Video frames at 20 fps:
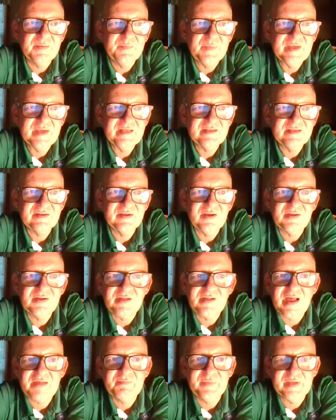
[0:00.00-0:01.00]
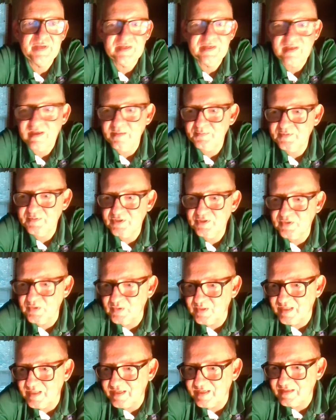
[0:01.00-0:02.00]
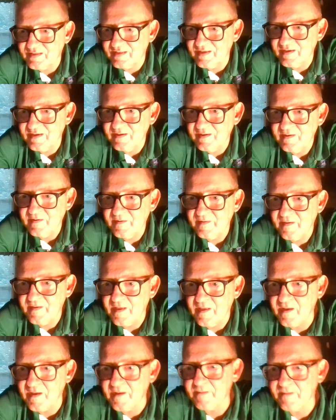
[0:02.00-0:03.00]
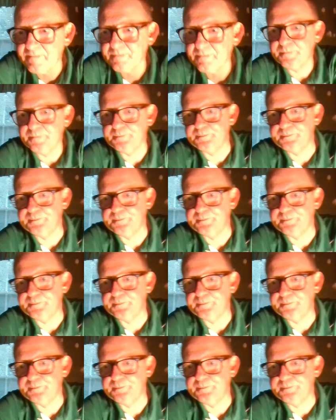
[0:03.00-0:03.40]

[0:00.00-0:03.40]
basically all I've been up to lately. Um,